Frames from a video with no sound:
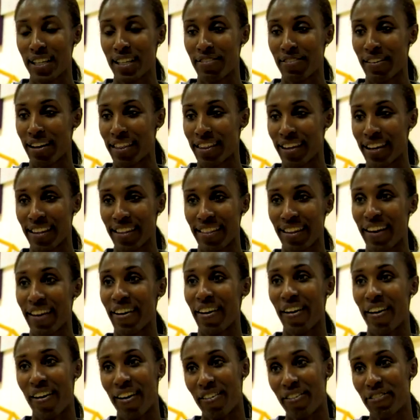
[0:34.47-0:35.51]
I think they
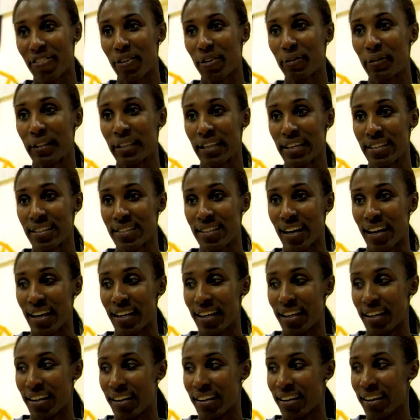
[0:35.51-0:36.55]
all feel really
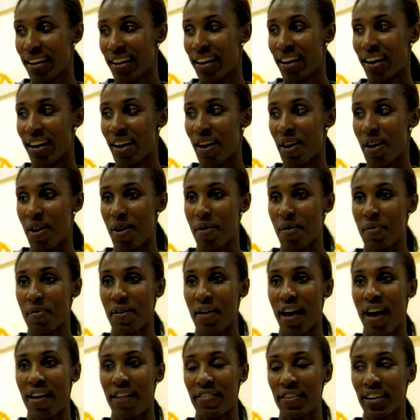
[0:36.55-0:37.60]
excited um,
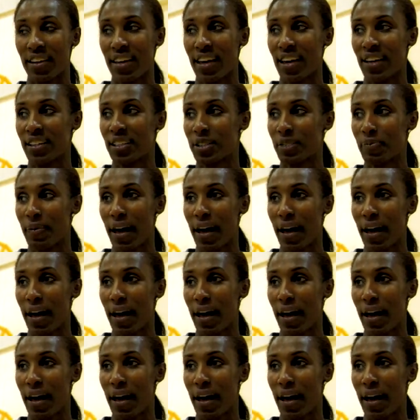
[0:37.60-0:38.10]
having Candace